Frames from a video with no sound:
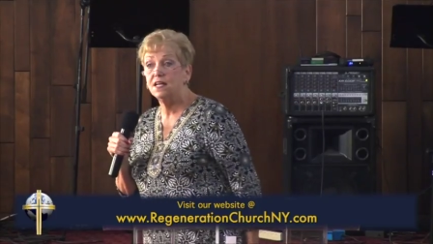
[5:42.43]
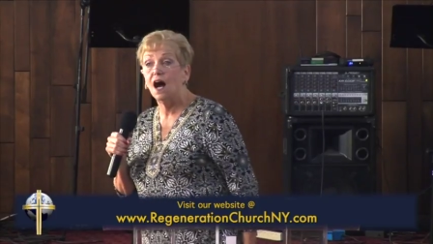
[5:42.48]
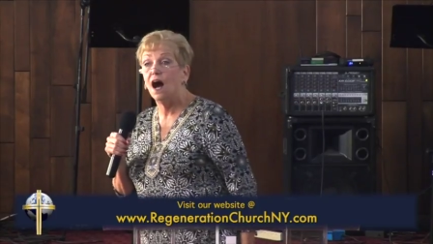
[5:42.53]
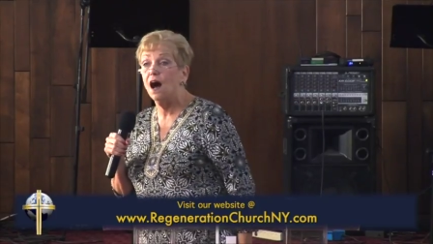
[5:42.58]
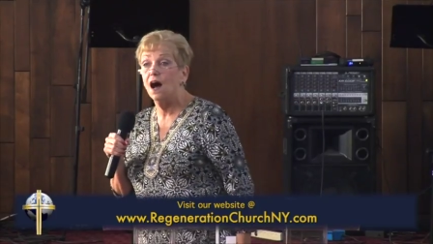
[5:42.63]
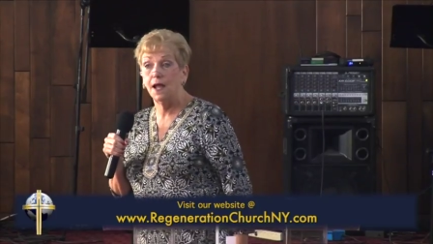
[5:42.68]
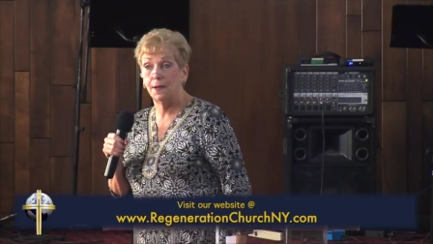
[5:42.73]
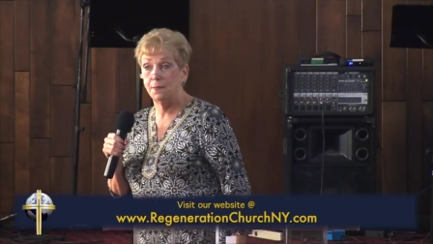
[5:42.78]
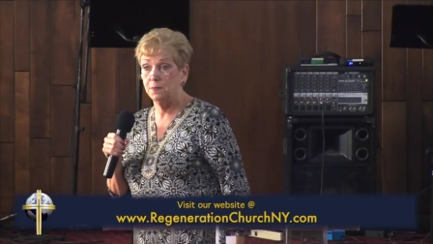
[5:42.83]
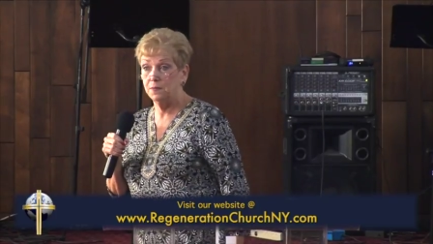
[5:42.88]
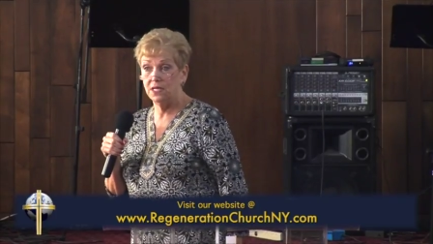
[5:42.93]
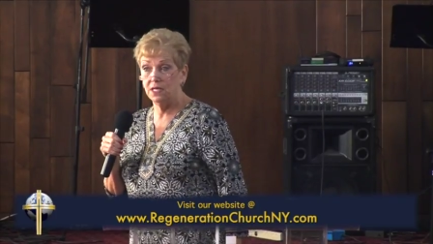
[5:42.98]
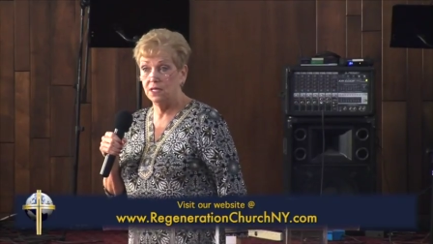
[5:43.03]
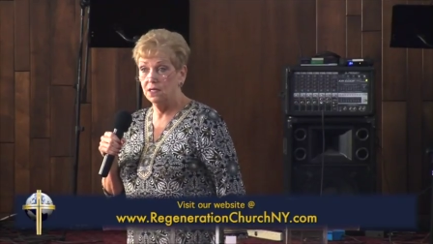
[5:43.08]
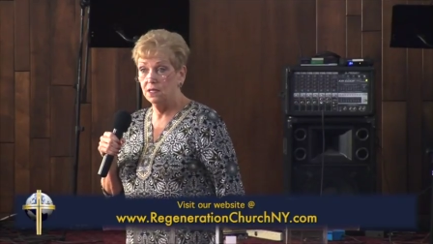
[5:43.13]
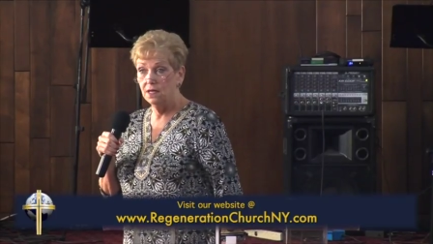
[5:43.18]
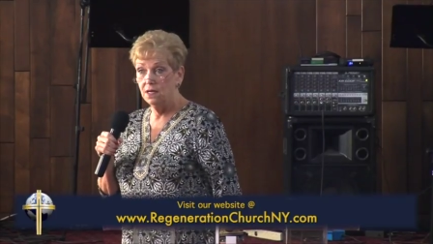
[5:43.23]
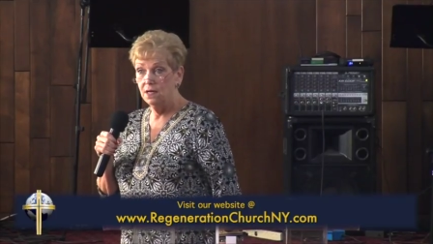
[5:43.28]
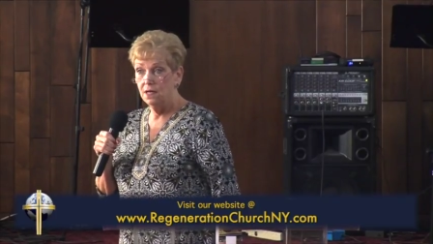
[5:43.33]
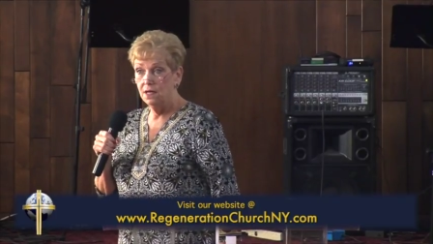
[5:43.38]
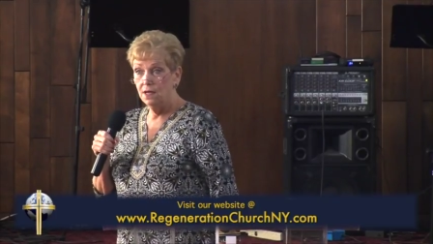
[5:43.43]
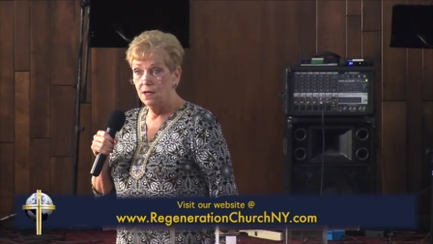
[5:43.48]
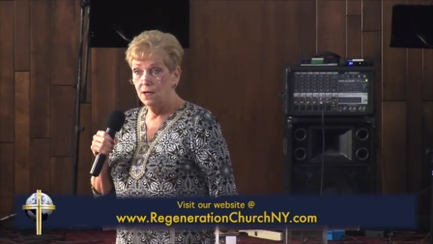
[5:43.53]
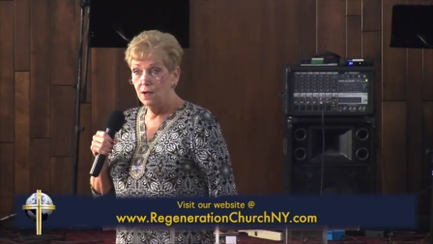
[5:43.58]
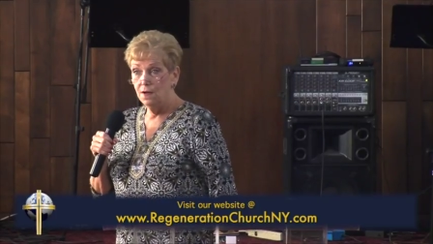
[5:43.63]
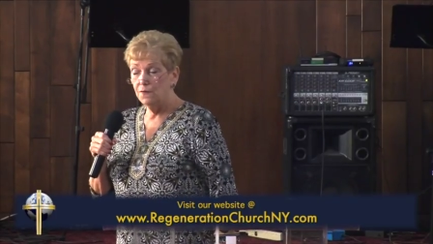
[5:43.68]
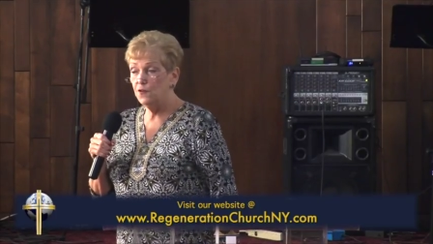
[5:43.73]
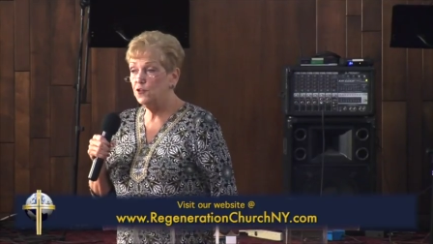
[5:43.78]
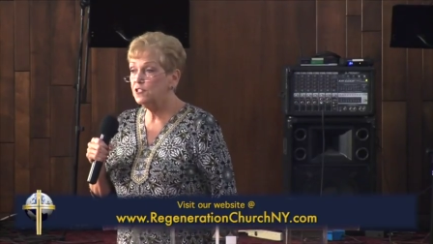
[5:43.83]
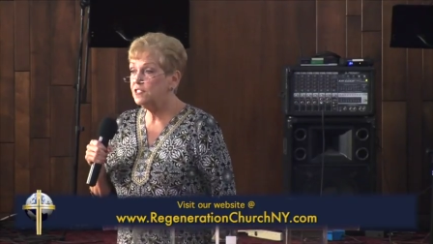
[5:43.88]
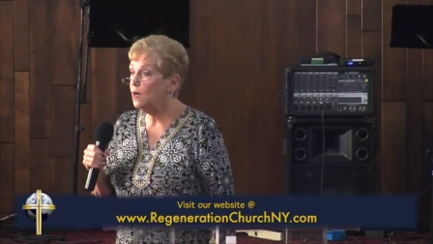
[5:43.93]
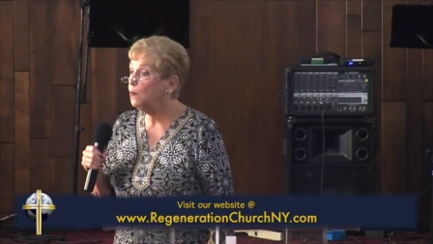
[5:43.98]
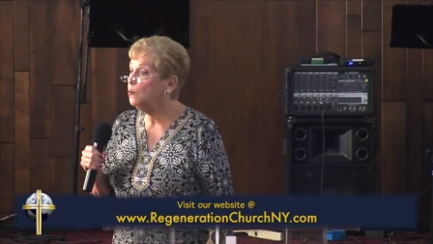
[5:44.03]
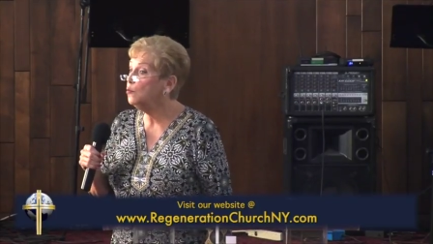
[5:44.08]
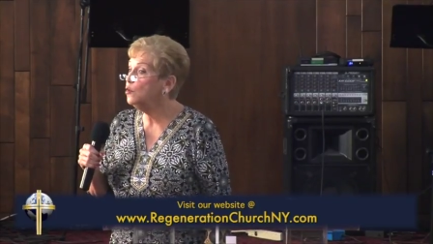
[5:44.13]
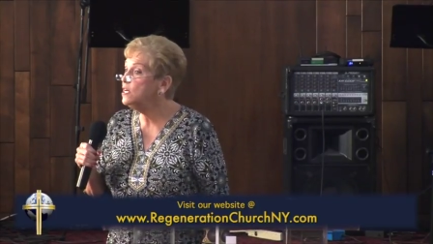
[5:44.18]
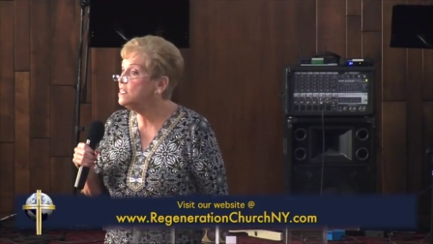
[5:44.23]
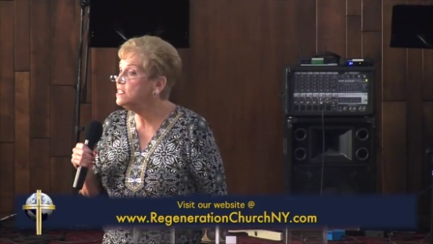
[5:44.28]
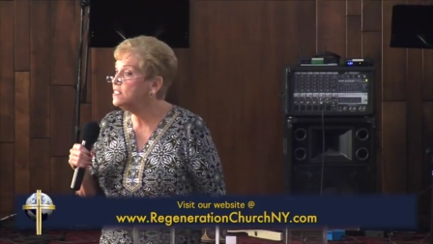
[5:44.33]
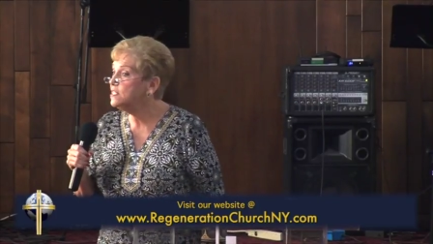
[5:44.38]
timed. For some
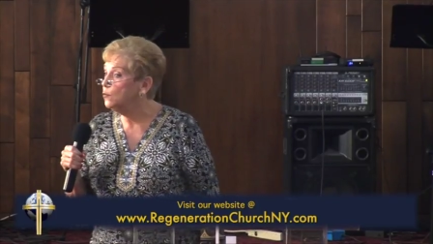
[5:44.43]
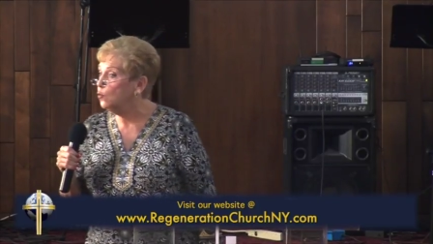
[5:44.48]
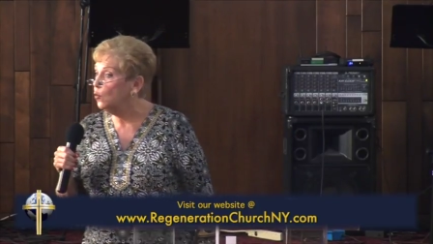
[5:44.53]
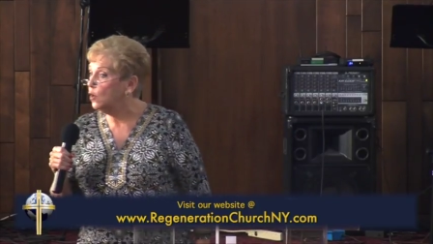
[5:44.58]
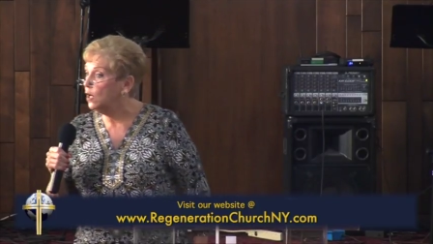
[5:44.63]
reason,